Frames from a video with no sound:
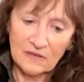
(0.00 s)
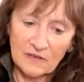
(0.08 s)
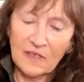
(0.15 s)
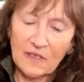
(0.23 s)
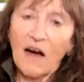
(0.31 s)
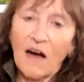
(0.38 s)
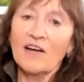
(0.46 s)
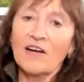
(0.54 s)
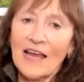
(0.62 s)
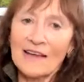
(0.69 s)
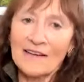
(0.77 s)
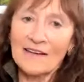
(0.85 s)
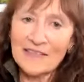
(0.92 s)
uh, hard
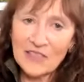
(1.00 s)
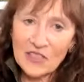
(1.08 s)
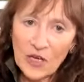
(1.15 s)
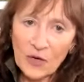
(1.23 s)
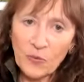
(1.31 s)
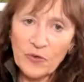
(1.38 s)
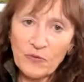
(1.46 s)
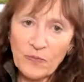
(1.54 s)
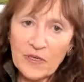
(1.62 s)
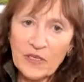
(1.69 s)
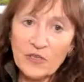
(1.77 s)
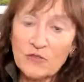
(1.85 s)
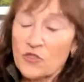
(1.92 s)
landings that we've
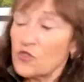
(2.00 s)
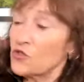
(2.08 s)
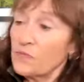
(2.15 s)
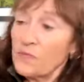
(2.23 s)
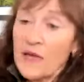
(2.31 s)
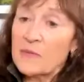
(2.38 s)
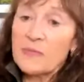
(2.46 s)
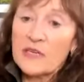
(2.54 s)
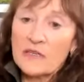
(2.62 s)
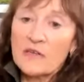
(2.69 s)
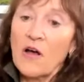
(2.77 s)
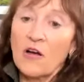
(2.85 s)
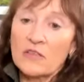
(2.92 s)
been used to maybe are
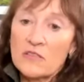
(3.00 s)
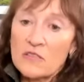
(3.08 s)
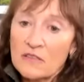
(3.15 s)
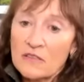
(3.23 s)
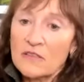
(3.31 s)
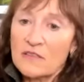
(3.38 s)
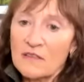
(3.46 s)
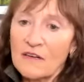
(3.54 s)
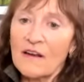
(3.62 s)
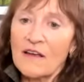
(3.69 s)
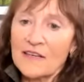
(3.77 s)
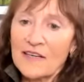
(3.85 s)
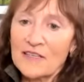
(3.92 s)
not
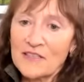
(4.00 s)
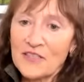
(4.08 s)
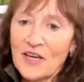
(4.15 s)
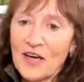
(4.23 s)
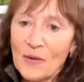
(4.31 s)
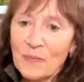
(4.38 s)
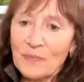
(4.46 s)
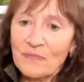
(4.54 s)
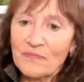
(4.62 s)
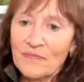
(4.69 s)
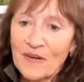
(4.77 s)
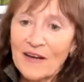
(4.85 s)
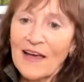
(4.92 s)
likely to come
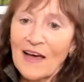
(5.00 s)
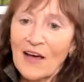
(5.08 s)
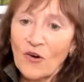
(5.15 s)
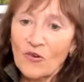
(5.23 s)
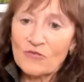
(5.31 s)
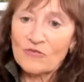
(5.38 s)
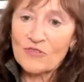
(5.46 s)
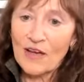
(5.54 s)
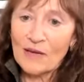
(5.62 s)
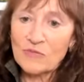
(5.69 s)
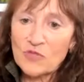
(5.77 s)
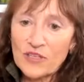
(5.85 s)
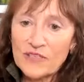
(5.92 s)
now. So
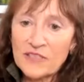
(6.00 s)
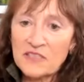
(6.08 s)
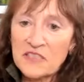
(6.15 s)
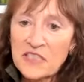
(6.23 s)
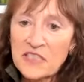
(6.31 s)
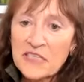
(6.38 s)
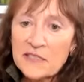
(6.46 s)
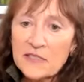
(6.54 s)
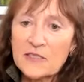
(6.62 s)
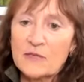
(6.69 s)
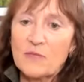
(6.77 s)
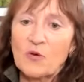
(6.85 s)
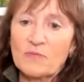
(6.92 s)
I'm trying to tease
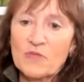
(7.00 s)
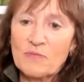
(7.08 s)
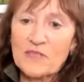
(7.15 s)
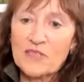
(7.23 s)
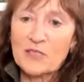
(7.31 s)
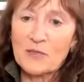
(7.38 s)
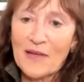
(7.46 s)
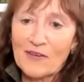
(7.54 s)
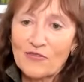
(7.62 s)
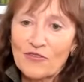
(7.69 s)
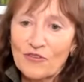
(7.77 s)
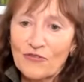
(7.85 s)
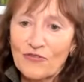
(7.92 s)
some optimism
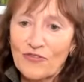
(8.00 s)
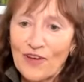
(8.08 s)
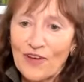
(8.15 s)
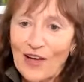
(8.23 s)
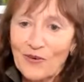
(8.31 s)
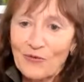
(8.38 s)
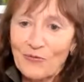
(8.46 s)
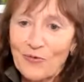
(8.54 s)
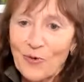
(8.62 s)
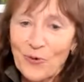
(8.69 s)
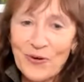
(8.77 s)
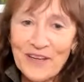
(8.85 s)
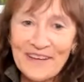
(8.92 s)
out of out of
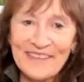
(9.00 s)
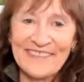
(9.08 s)
Rory.